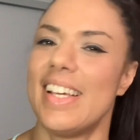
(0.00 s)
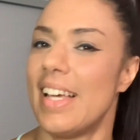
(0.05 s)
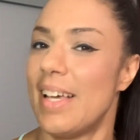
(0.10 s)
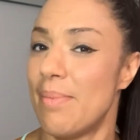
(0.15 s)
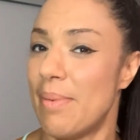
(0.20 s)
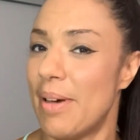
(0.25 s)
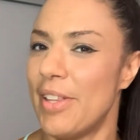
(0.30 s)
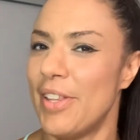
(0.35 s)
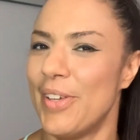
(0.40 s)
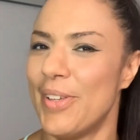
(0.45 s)

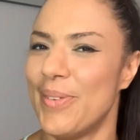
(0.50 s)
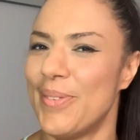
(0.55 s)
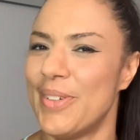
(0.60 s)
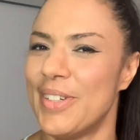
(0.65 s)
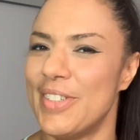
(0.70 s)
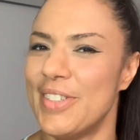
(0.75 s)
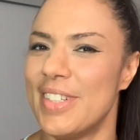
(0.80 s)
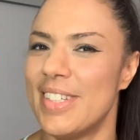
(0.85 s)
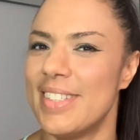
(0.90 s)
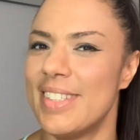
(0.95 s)
Am I the only
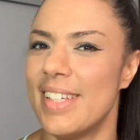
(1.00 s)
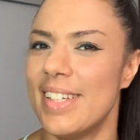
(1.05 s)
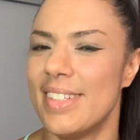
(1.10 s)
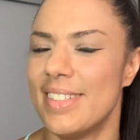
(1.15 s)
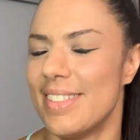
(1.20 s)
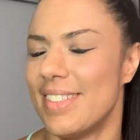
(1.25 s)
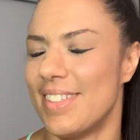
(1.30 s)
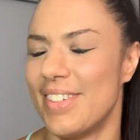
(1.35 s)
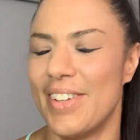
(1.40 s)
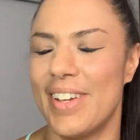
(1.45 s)
one who does that?
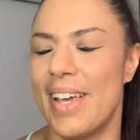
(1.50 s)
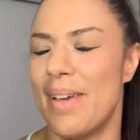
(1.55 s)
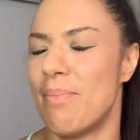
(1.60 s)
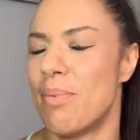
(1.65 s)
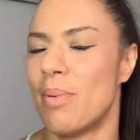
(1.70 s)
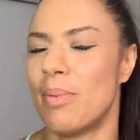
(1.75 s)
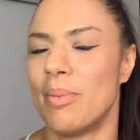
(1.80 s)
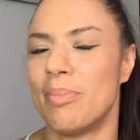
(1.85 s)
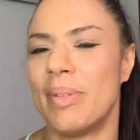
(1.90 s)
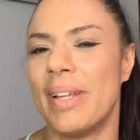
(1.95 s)
Okay,
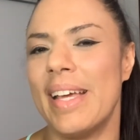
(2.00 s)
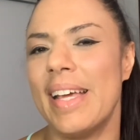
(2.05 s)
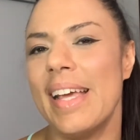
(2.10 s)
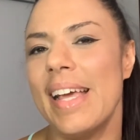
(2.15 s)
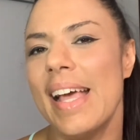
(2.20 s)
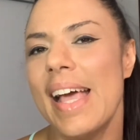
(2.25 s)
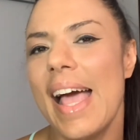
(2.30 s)
probably.